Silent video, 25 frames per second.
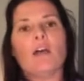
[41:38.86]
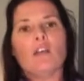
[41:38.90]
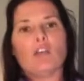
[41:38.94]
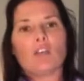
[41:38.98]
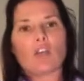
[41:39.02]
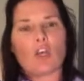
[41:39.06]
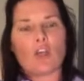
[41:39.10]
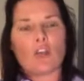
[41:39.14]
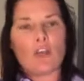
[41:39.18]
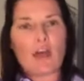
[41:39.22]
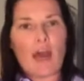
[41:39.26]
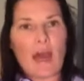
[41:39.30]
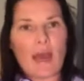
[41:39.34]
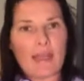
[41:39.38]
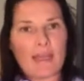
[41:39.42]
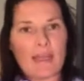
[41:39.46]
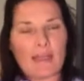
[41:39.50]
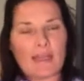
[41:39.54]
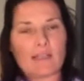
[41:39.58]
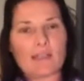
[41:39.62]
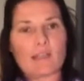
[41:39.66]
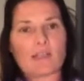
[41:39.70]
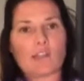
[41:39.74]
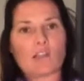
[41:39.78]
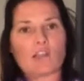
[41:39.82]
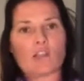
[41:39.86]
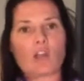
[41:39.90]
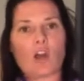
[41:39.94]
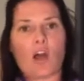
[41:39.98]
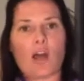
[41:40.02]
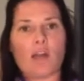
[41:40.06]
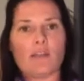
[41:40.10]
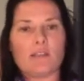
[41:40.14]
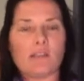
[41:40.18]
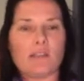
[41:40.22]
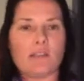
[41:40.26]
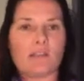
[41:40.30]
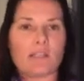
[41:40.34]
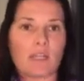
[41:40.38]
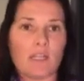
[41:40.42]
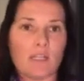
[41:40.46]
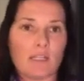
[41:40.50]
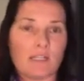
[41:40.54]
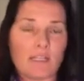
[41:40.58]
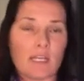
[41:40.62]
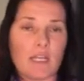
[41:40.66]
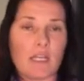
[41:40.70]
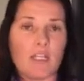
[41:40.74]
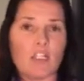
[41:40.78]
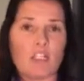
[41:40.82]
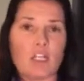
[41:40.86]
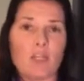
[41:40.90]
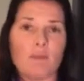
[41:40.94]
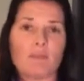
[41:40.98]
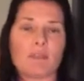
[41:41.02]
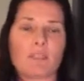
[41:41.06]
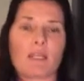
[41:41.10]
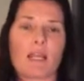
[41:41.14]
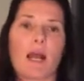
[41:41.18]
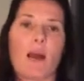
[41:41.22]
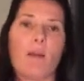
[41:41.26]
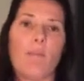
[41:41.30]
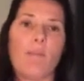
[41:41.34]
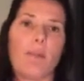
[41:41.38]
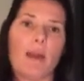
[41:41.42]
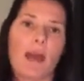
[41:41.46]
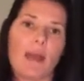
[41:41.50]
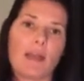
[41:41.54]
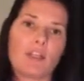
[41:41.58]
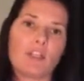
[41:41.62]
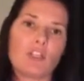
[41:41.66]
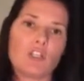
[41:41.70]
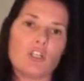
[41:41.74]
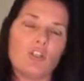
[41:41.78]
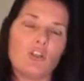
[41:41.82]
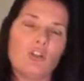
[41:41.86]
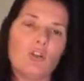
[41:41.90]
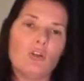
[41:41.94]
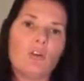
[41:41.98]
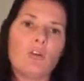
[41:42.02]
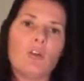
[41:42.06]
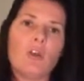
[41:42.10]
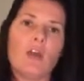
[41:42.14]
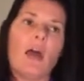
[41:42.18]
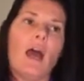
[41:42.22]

So that exercise is going to teach him to come back to you.